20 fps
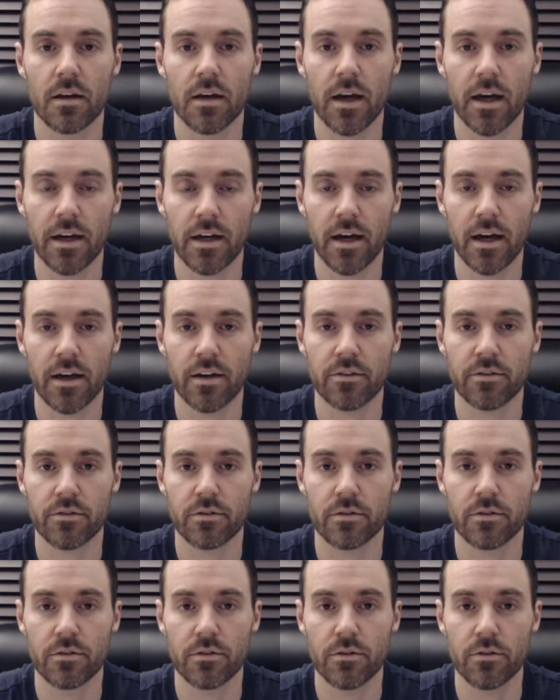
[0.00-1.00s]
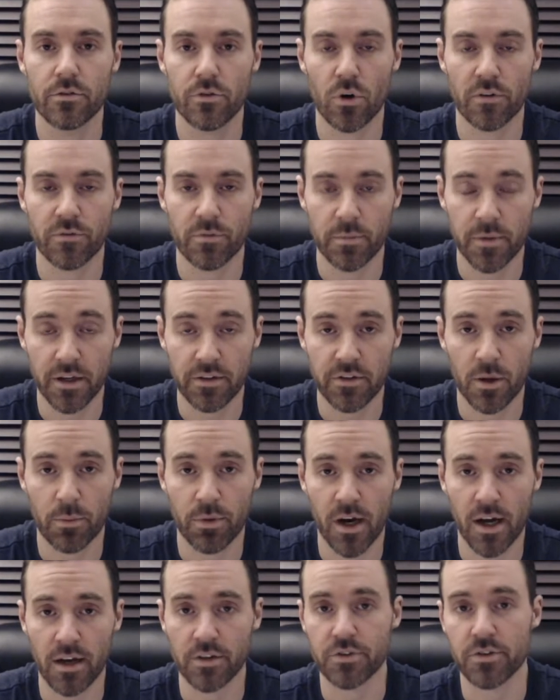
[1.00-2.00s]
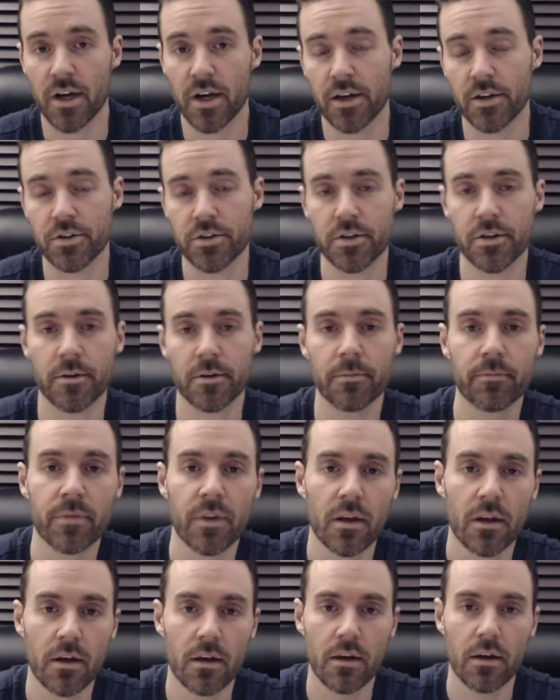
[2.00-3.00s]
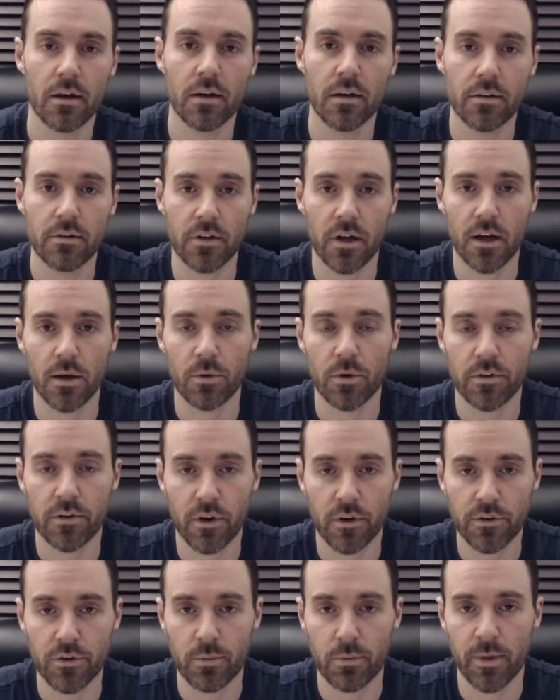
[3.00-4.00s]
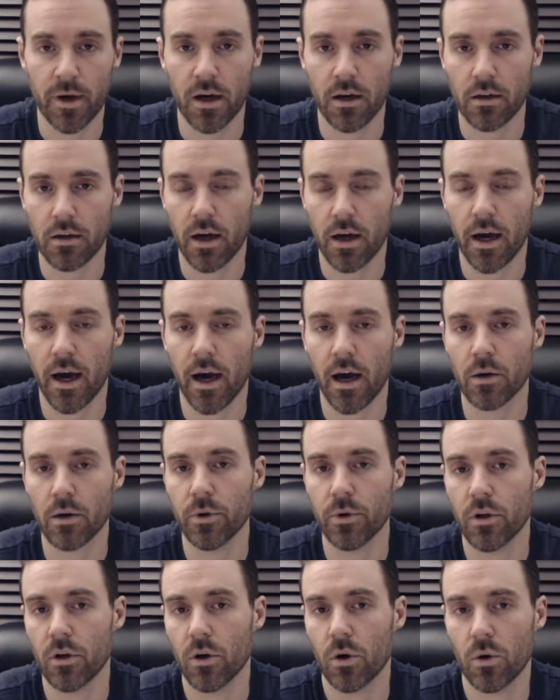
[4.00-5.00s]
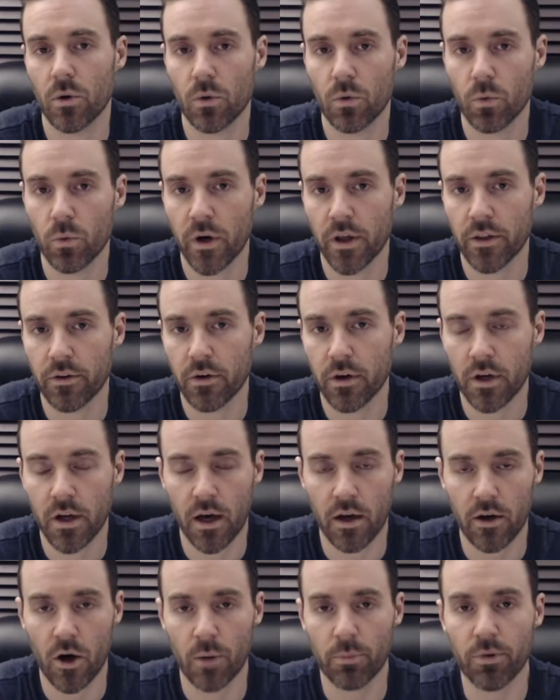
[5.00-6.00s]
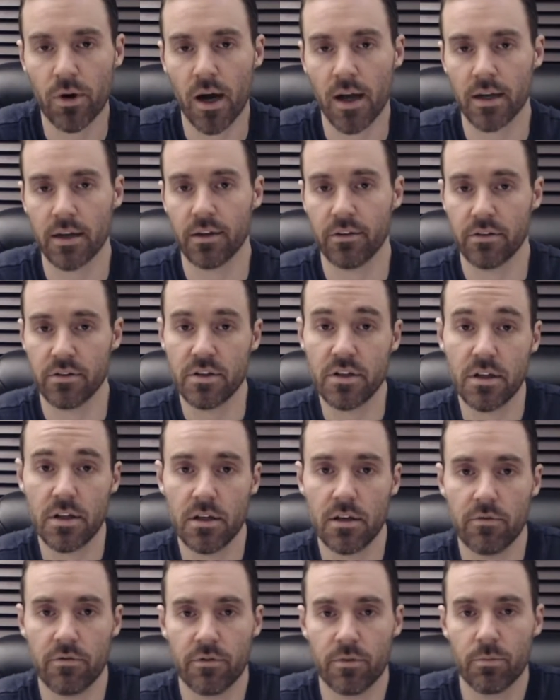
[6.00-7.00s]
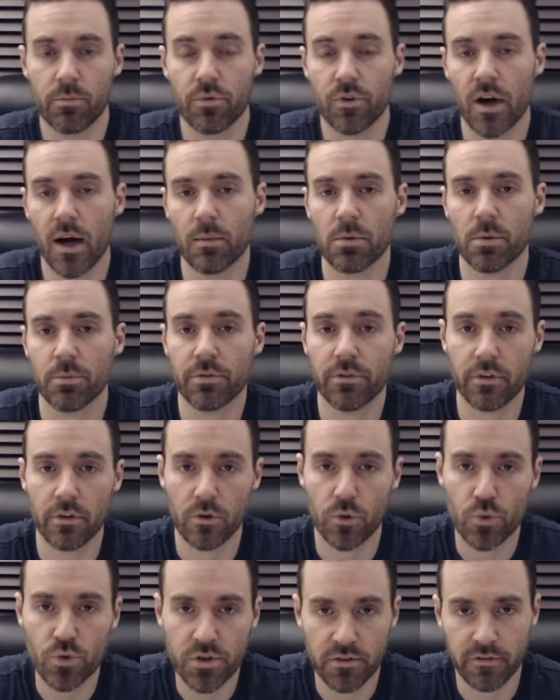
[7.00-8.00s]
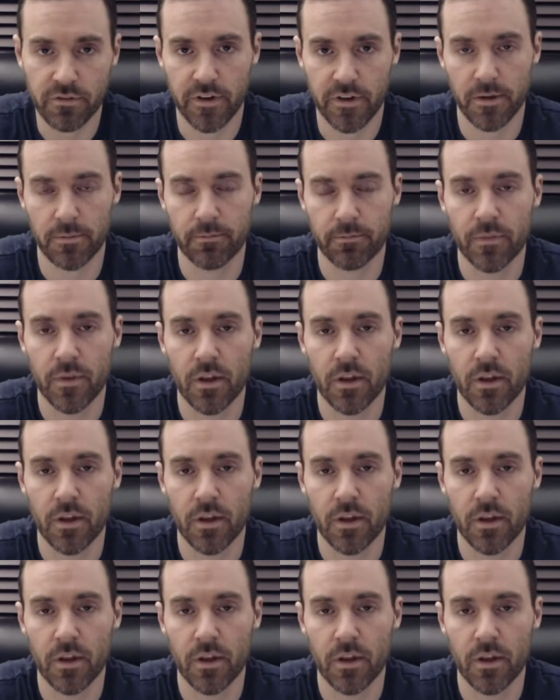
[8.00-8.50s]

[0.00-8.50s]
Hey guys, Sean from Next Step Product Strategy here. Today I want to talk to you about how do we know whether or not our product has achieved problem-solution fit.